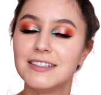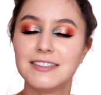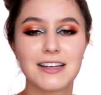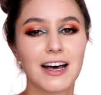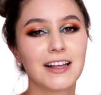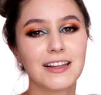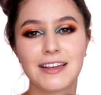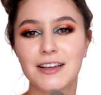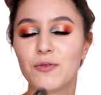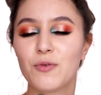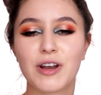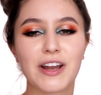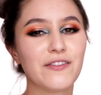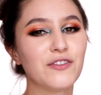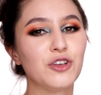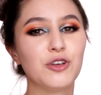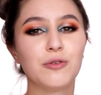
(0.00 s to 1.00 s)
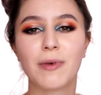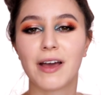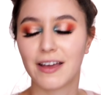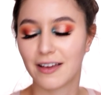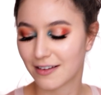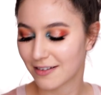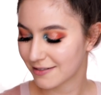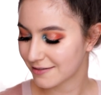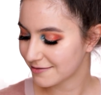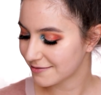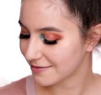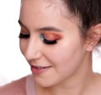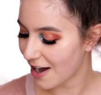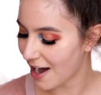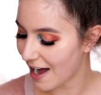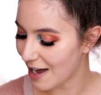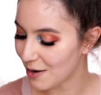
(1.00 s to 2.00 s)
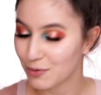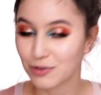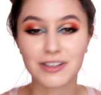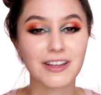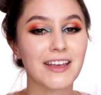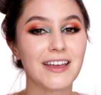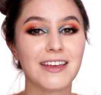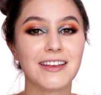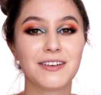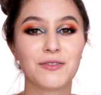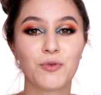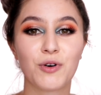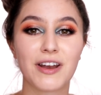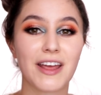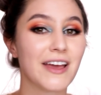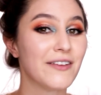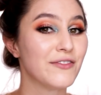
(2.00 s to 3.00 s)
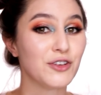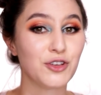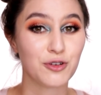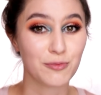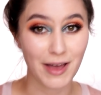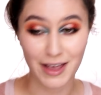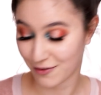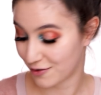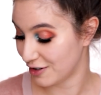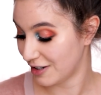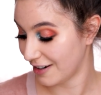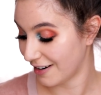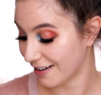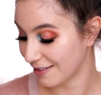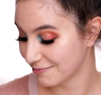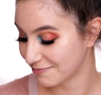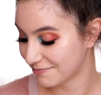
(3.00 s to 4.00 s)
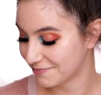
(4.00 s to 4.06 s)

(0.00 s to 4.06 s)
Darling, whatever you make. I will eat whatever you make for dinner.